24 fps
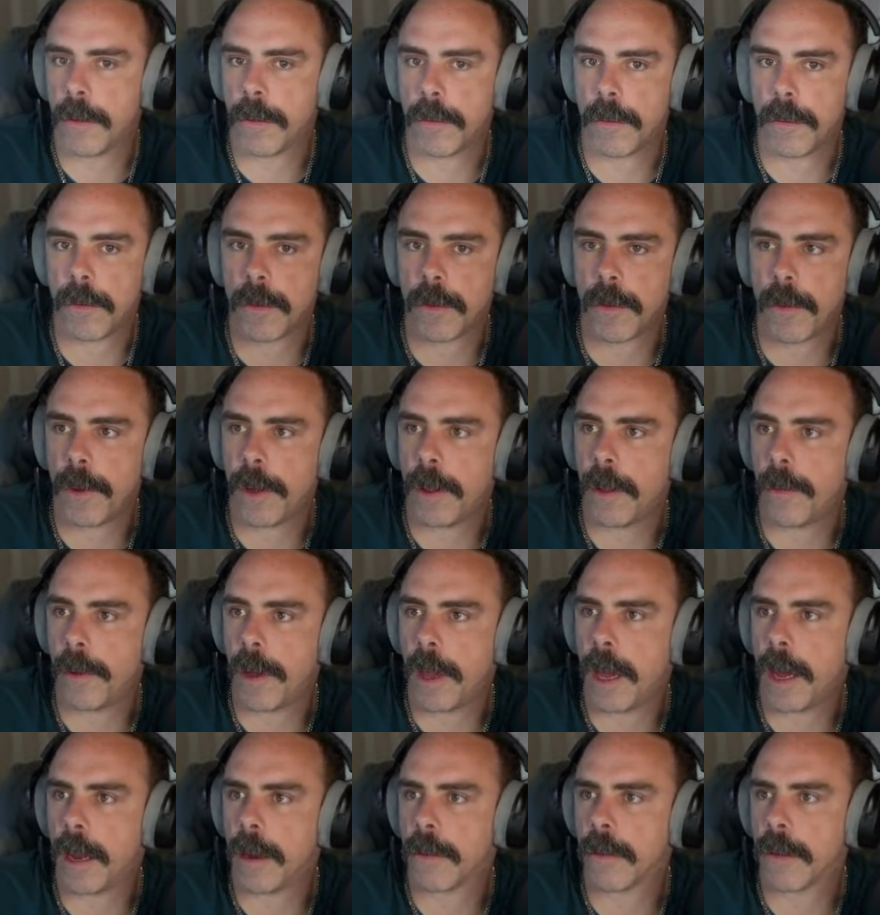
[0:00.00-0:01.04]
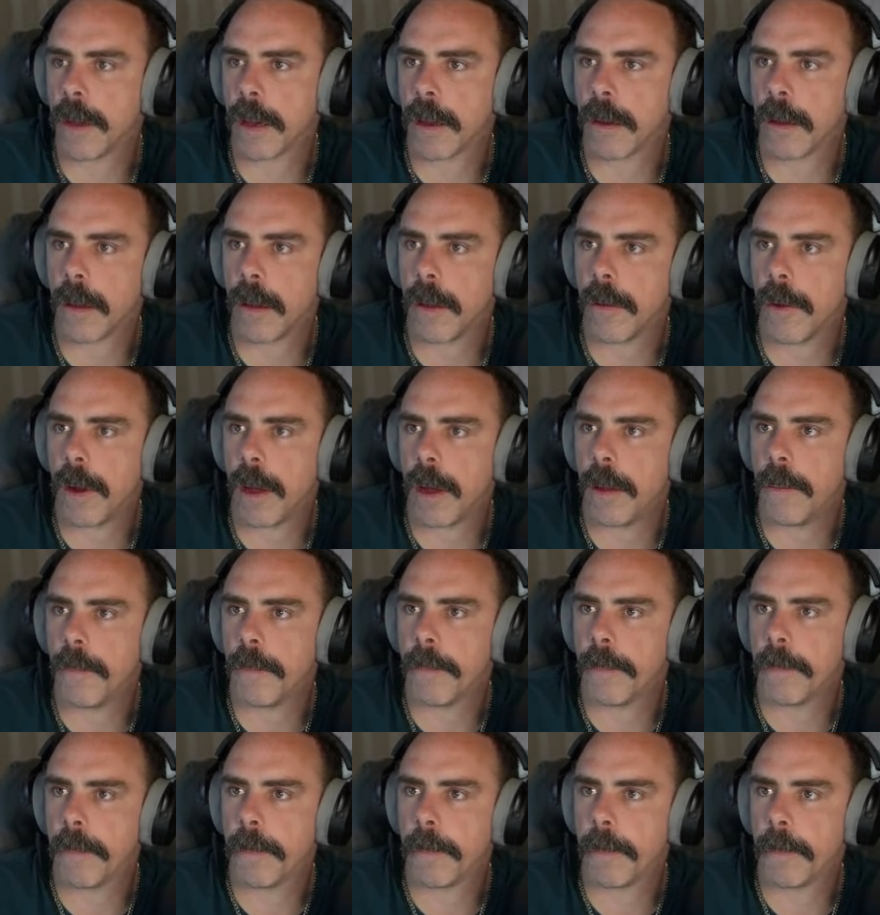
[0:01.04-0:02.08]
was the one that we had a second ago, right?
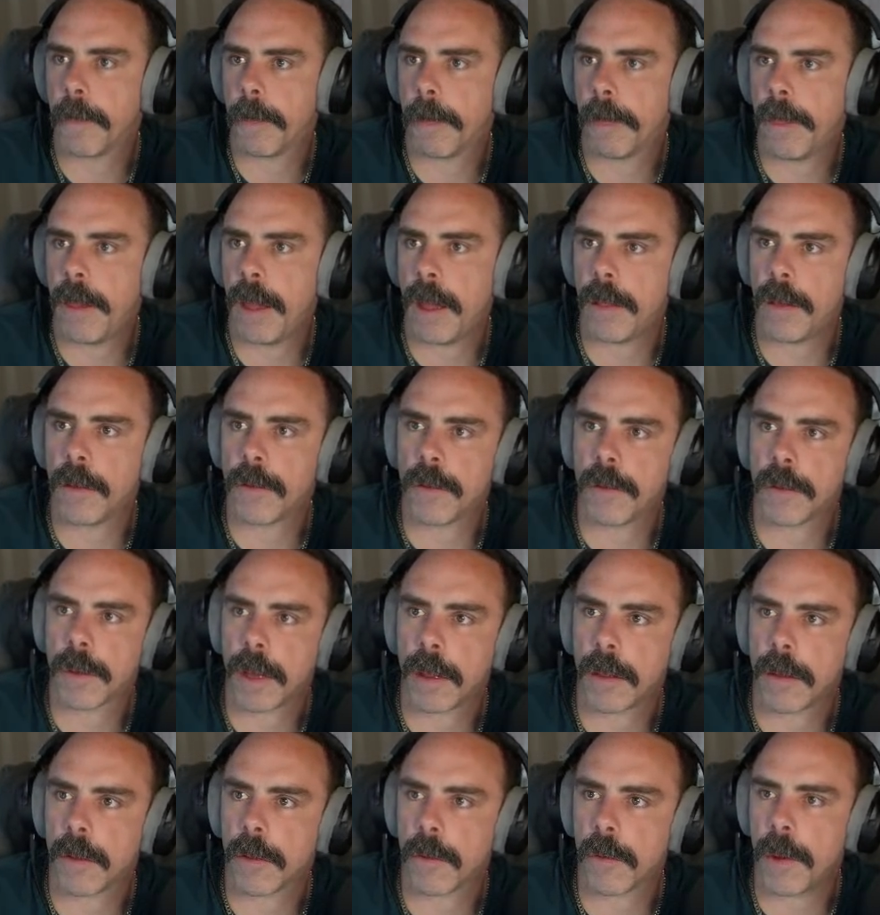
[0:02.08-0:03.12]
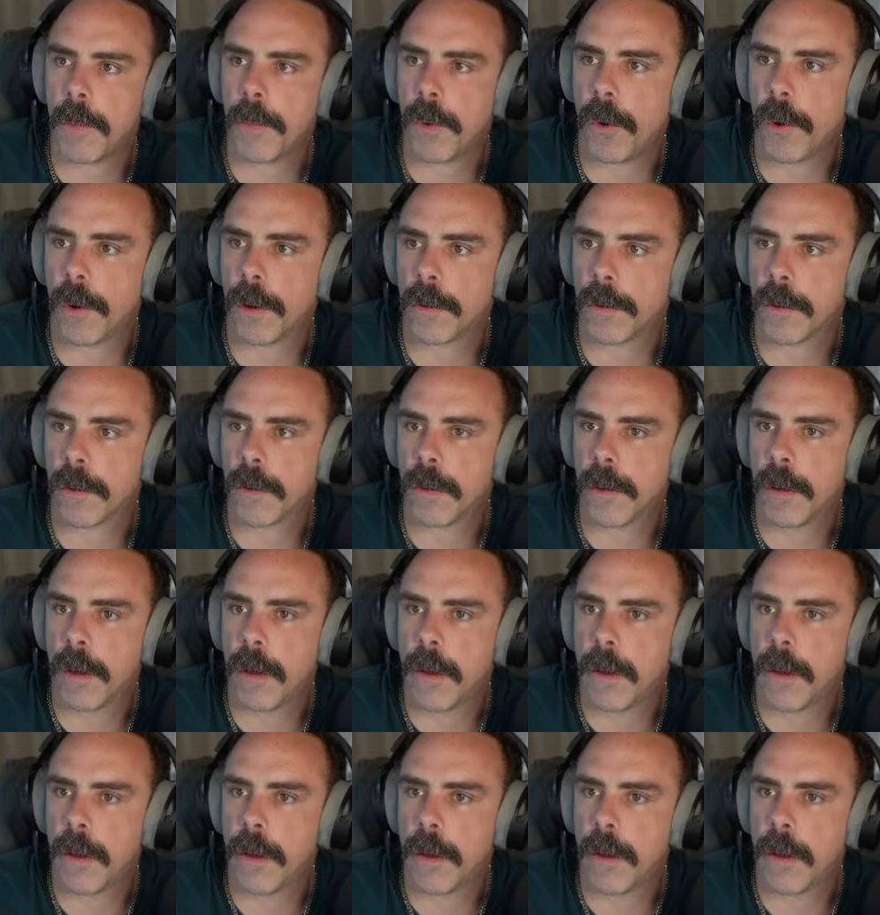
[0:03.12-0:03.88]
Yeah, this one's got the 3 ports.